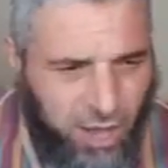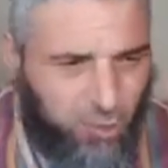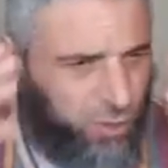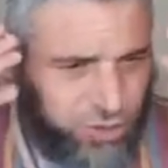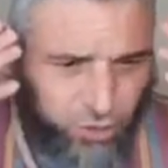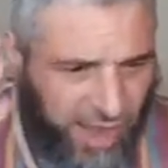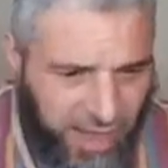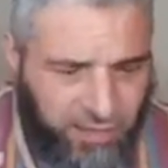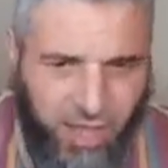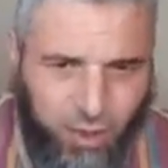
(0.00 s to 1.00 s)
Where was your
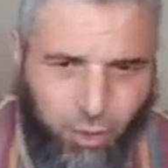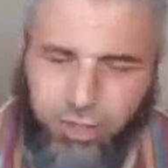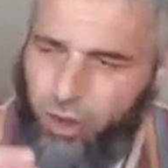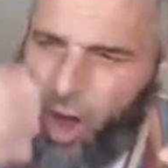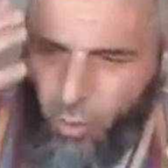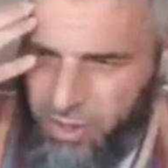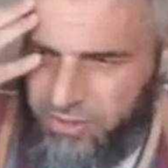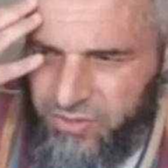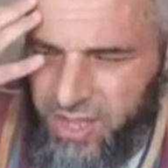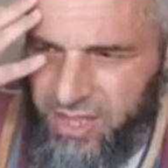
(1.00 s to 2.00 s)
head? Were you
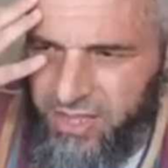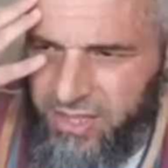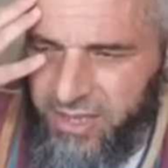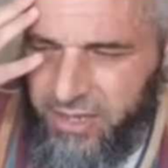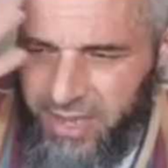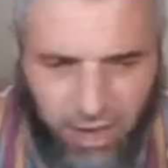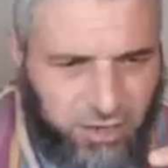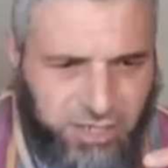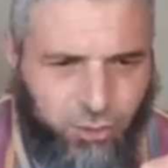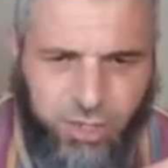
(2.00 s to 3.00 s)
always careless?